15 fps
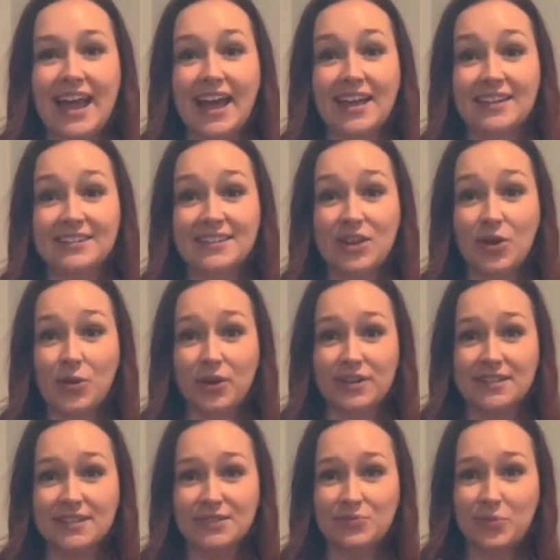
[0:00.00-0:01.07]
as the
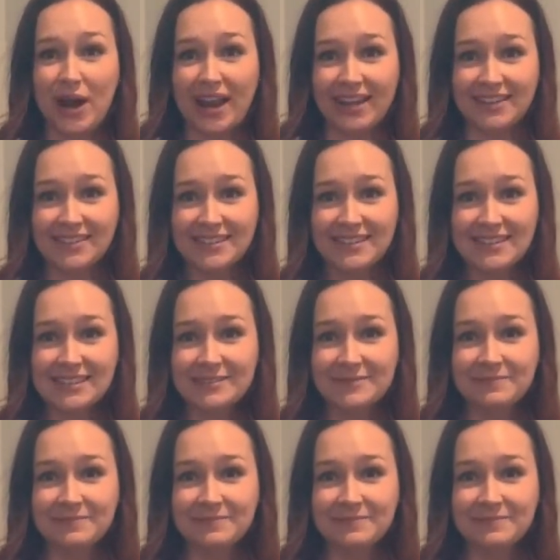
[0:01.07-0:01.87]
horse's reins.